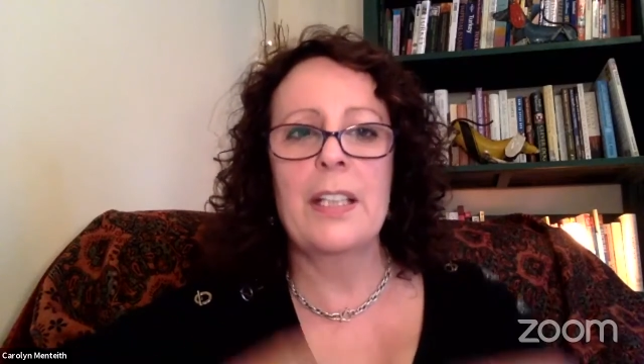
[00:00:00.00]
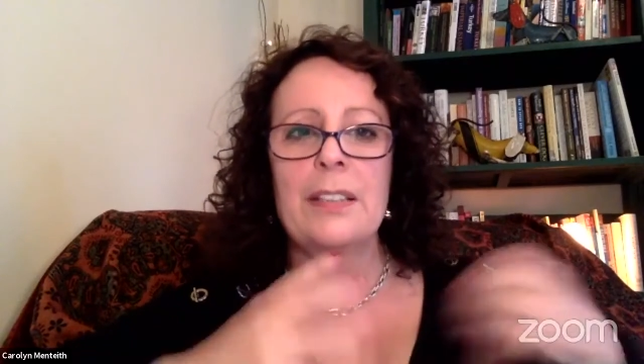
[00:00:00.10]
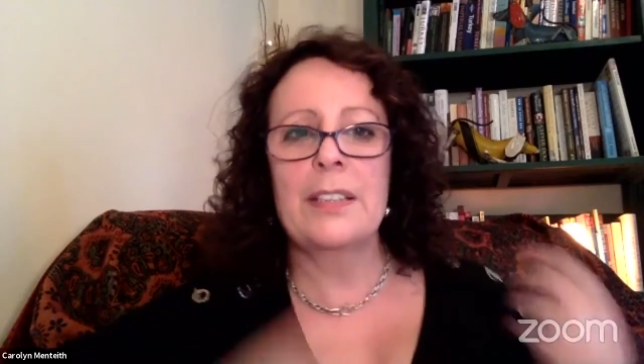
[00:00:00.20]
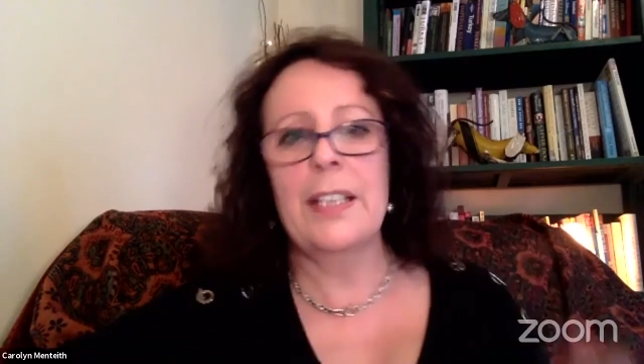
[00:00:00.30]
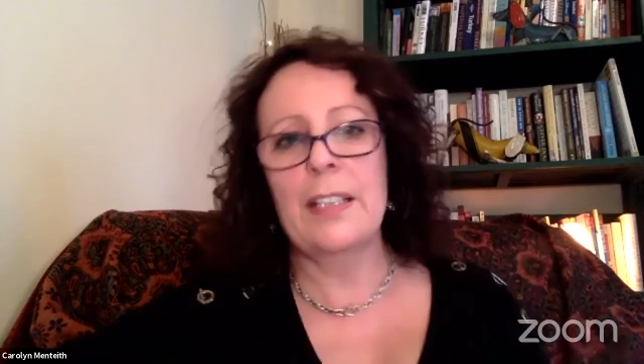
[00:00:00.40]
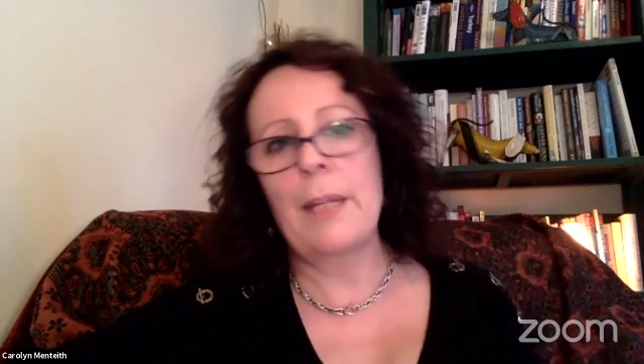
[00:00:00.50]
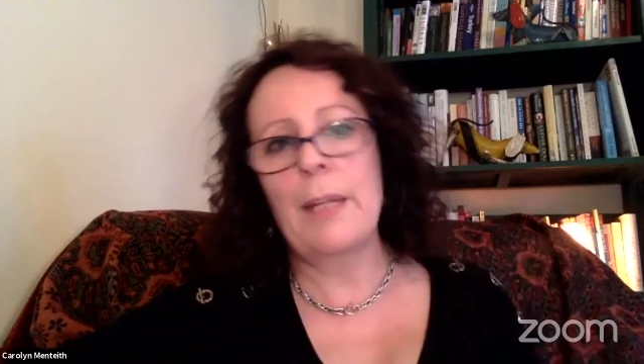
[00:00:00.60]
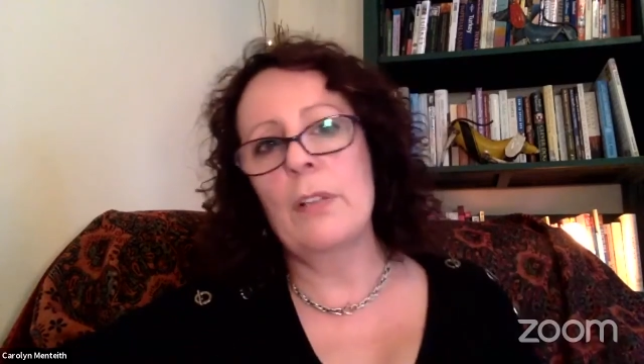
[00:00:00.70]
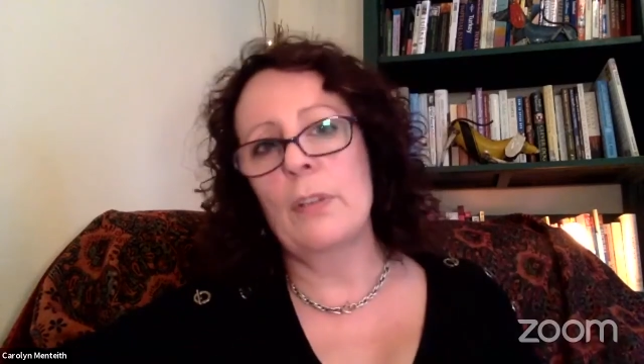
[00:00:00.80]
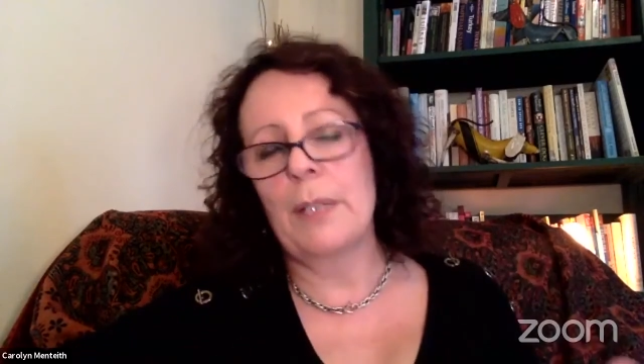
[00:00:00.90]
take them
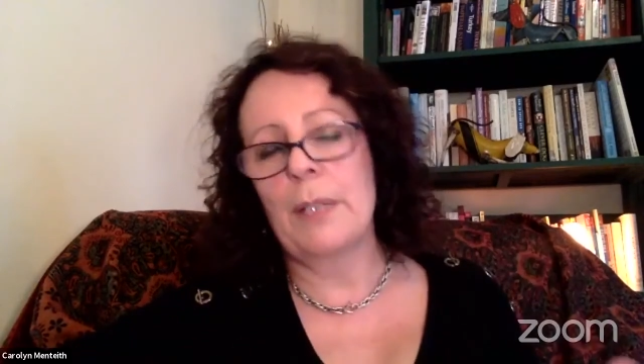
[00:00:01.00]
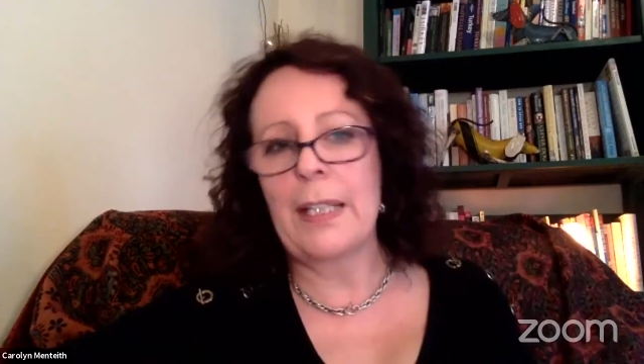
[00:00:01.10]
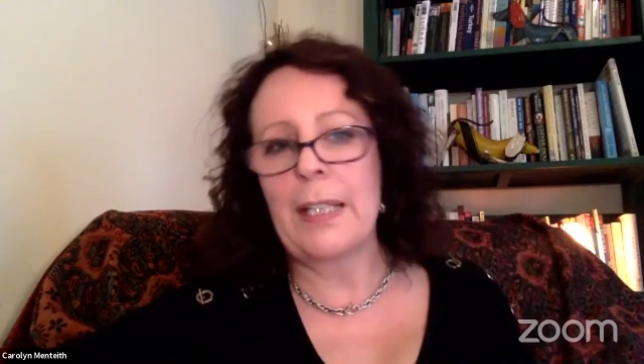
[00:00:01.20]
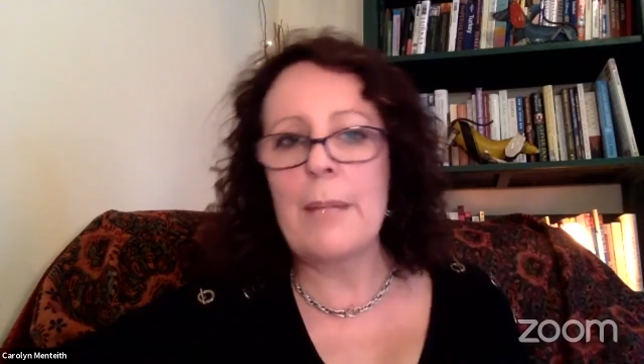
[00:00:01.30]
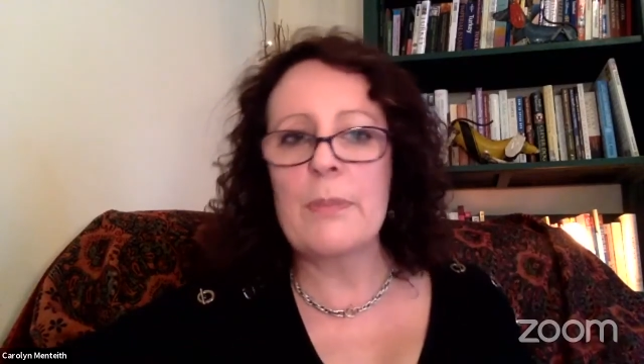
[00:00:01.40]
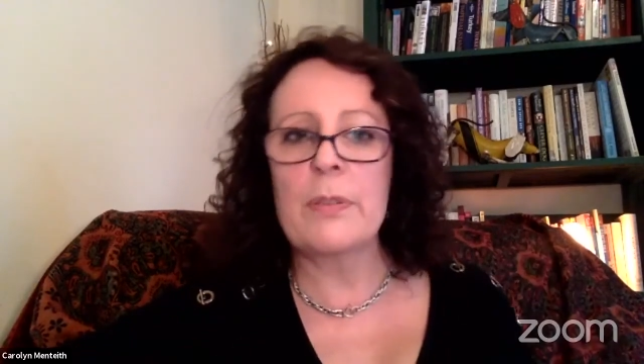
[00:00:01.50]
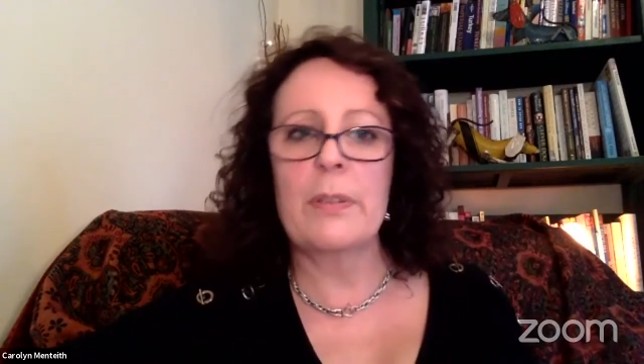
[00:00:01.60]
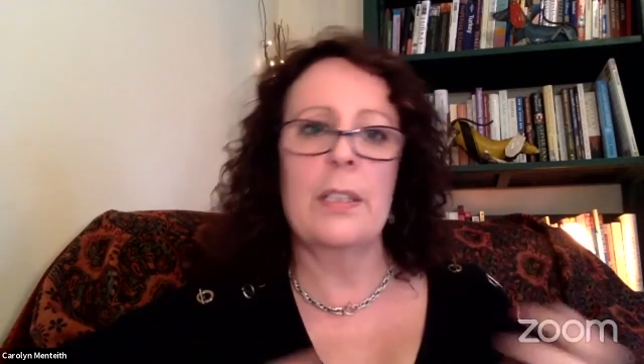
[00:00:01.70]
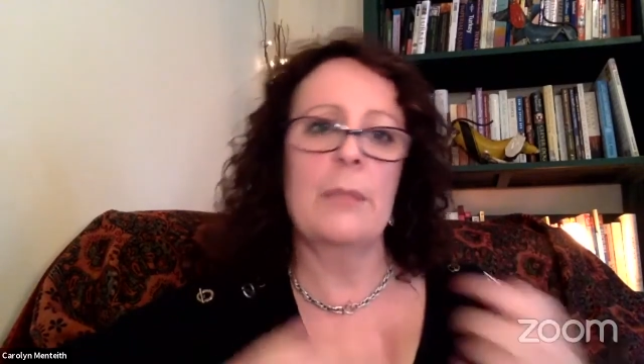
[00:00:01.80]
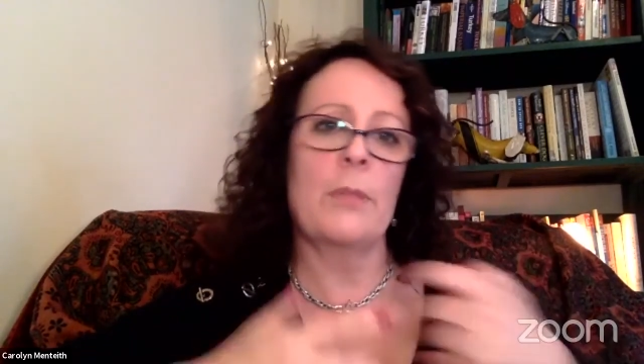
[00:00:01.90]
out or play games with
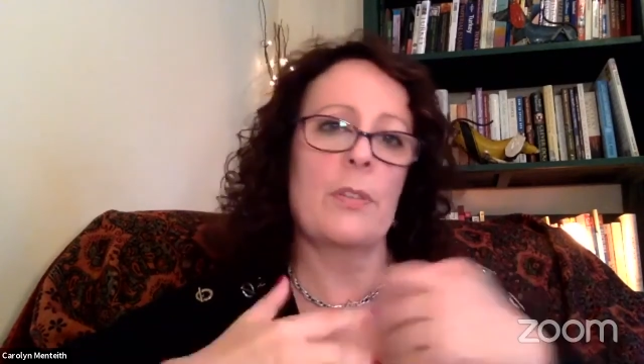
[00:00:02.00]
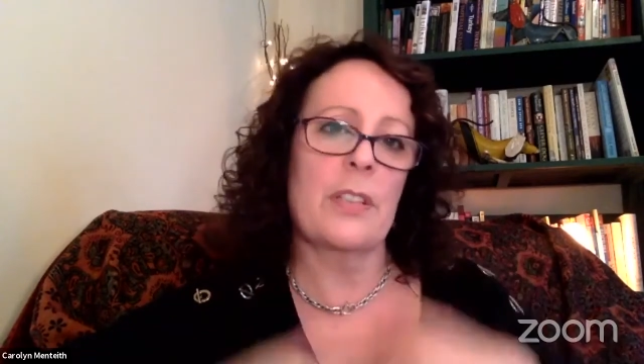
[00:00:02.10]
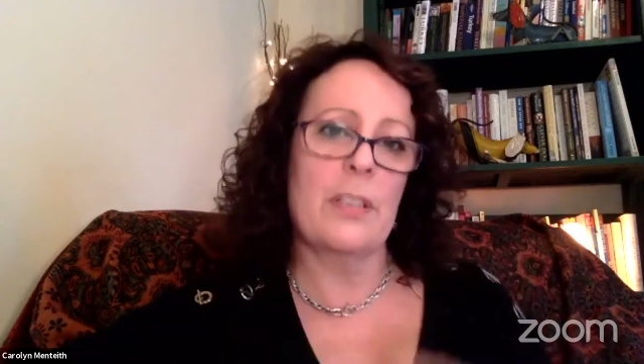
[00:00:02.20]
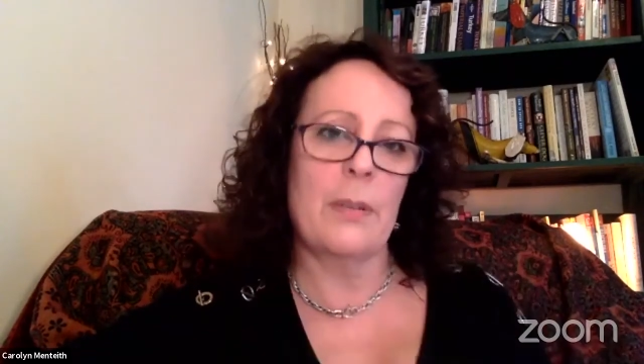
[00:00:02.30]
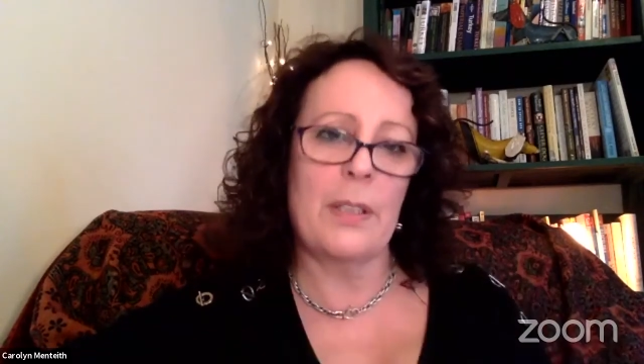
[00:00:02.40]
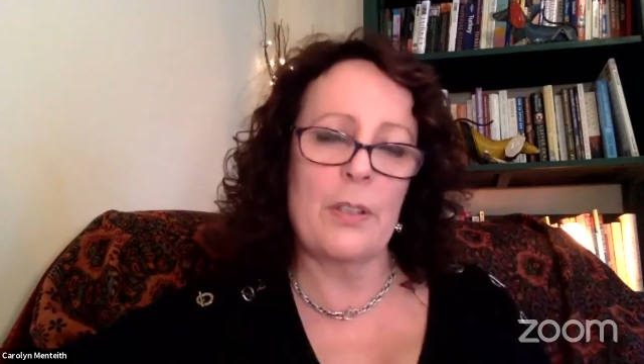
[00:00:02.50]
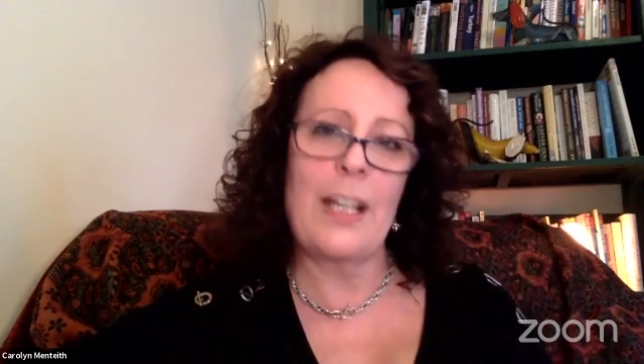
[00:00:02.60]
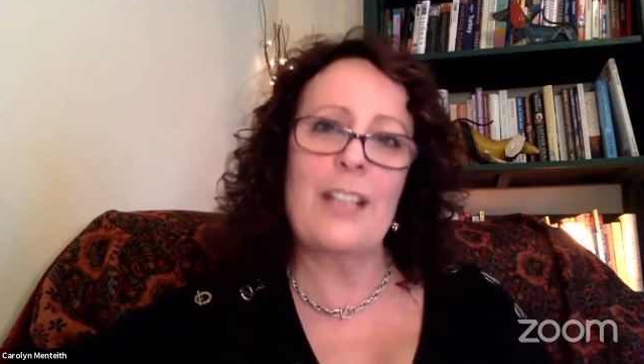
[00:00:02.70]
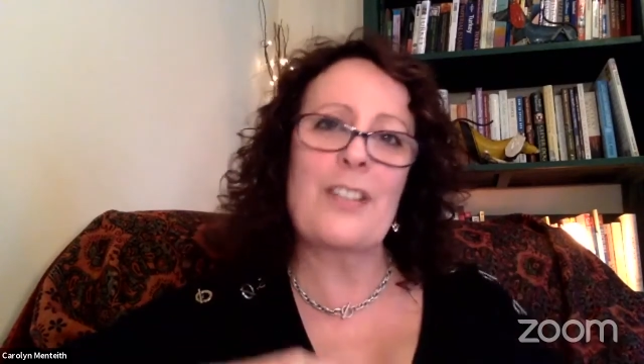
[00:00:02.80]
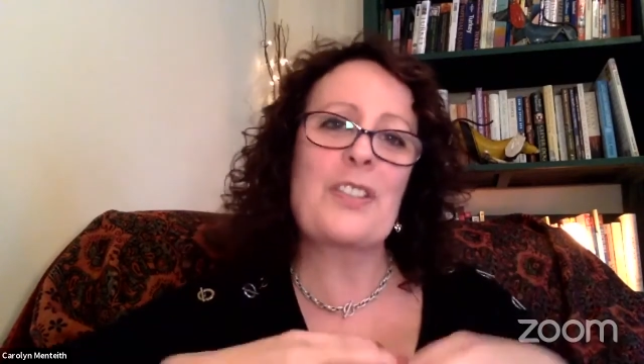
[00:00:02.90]
them or just do
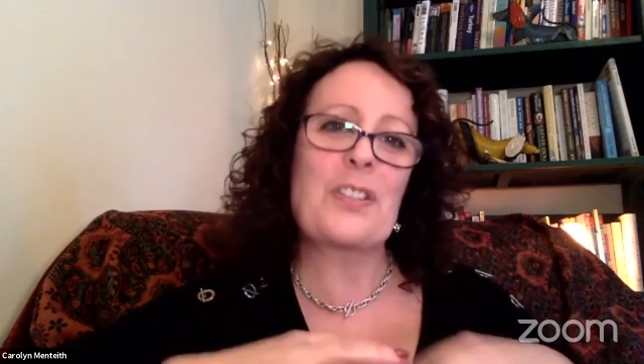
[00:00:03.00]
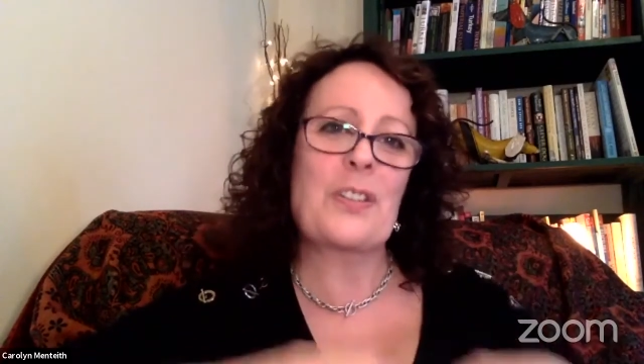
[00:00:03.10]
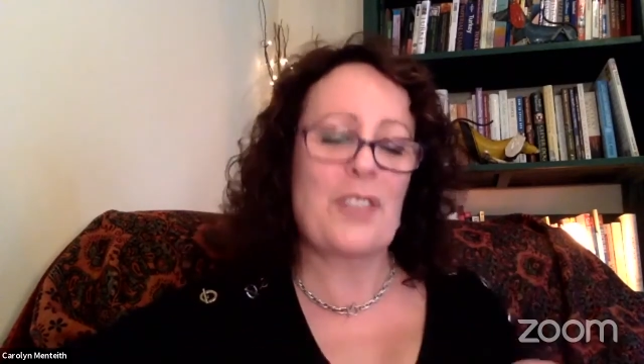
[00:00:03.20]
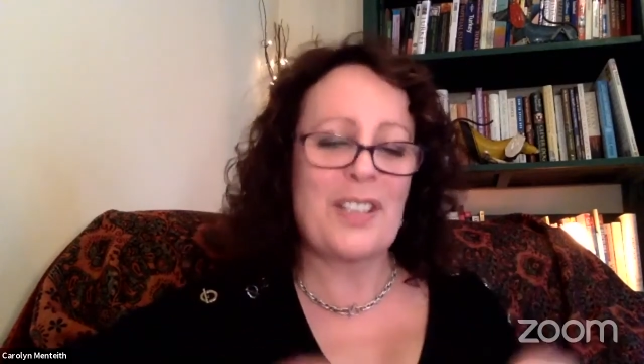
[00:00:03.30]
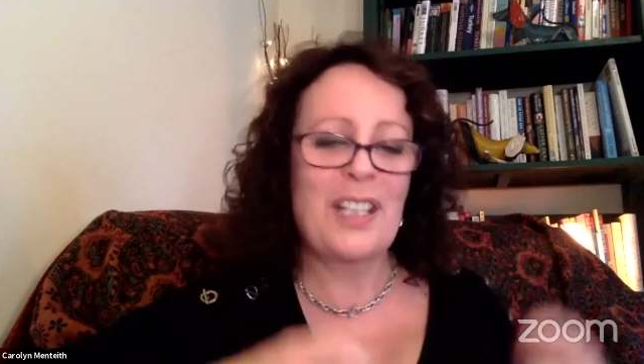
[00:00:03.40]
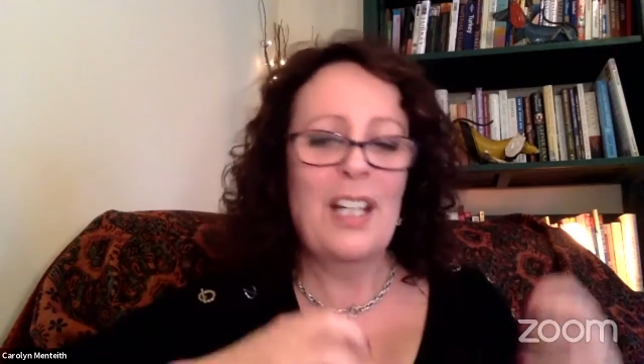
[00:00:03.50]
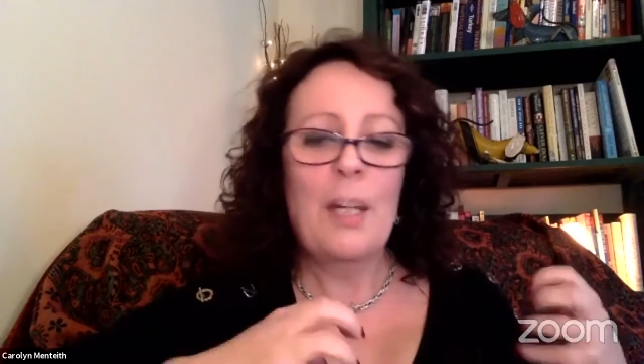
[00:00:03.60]
interactions or just